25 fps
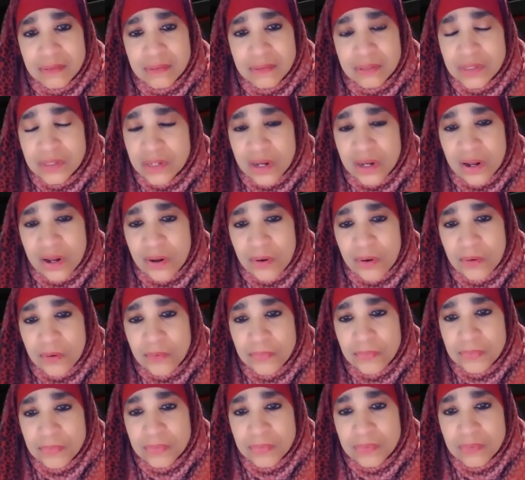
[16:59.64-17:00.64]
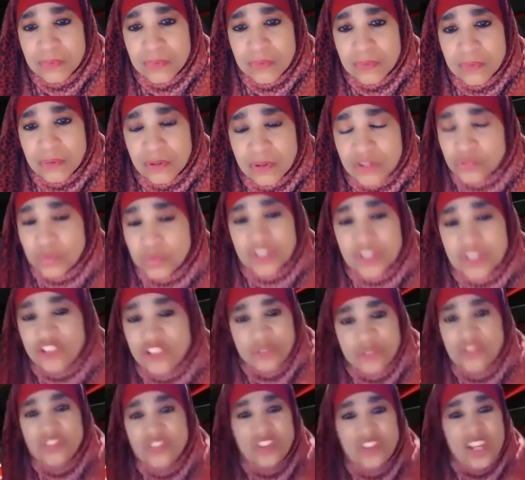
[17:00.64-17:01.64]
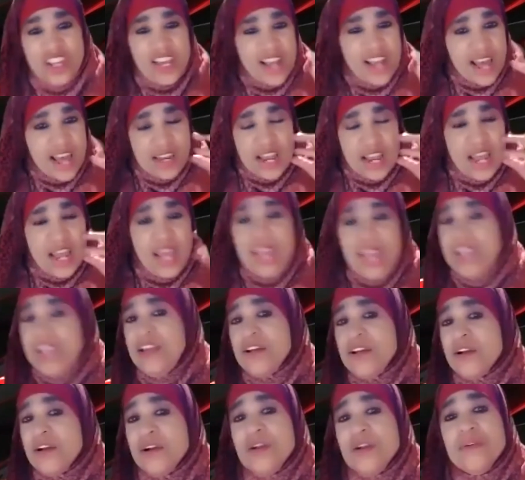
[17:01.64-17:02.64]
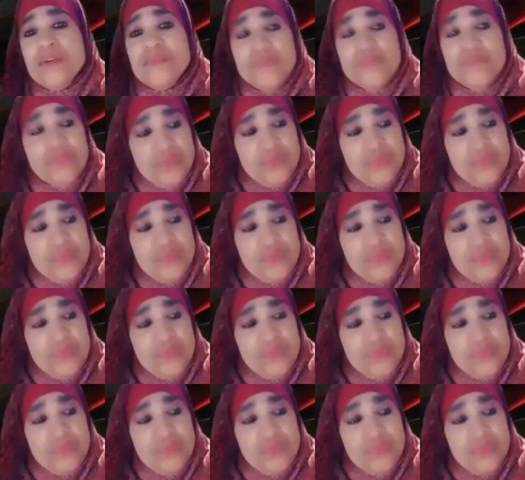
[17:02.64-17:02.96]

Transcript: You know, because what you said out of anger